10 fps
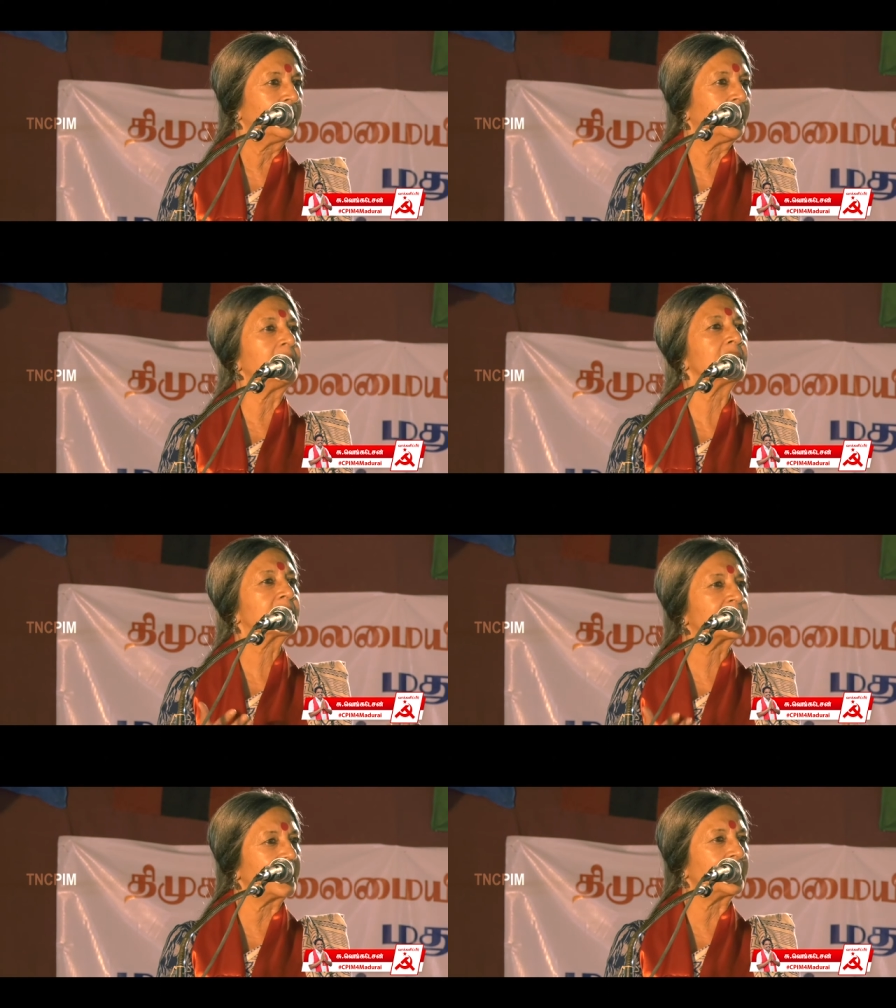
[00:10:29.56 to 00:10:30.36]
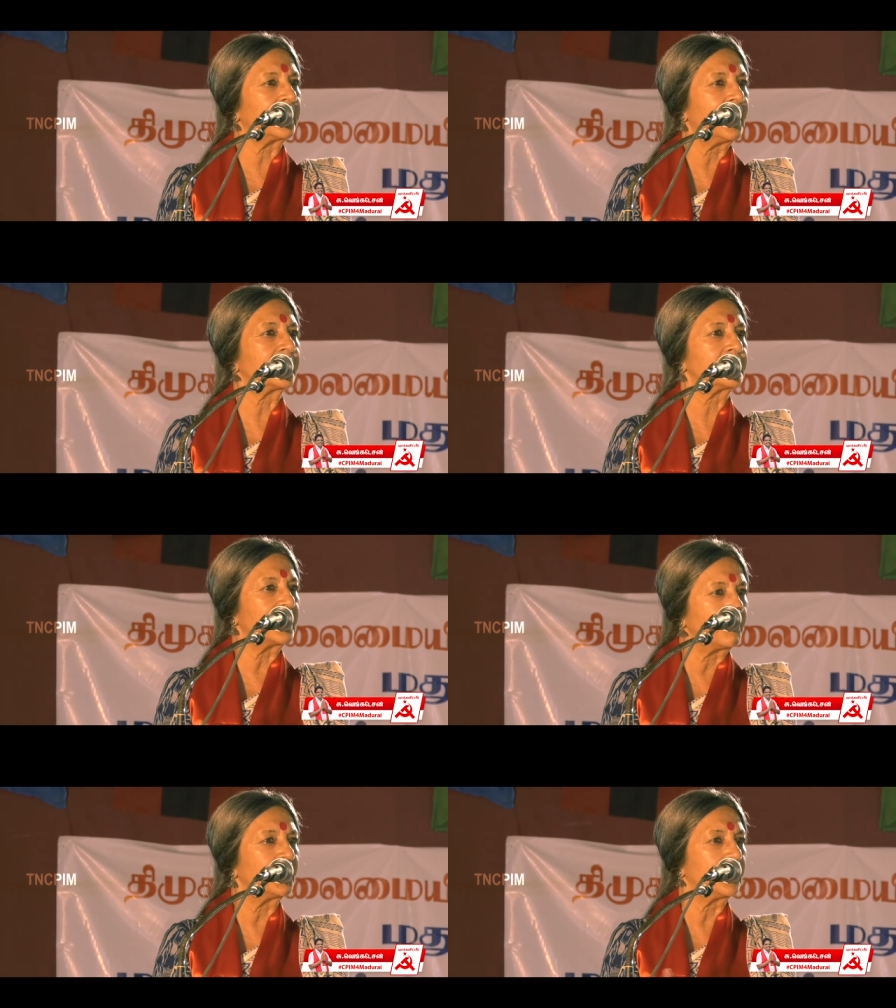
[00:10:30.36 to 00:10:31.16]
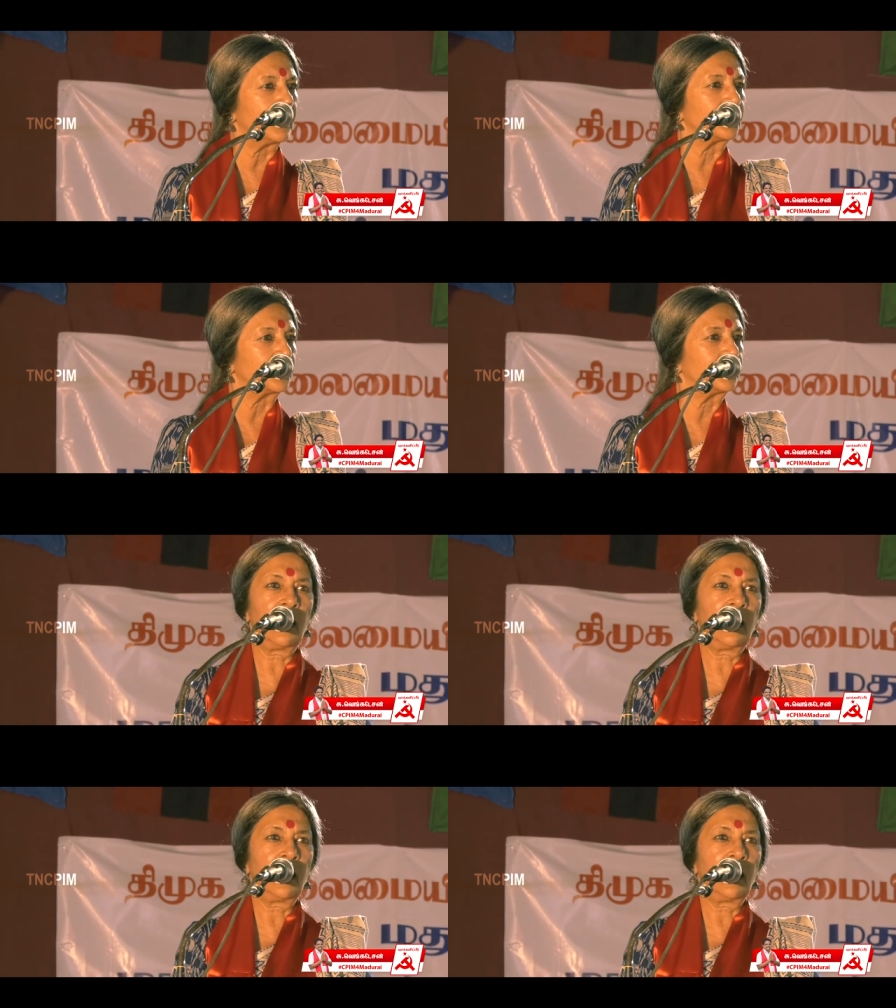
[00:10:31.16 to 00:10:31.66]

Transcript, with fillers: in a state like Tamil Nadu.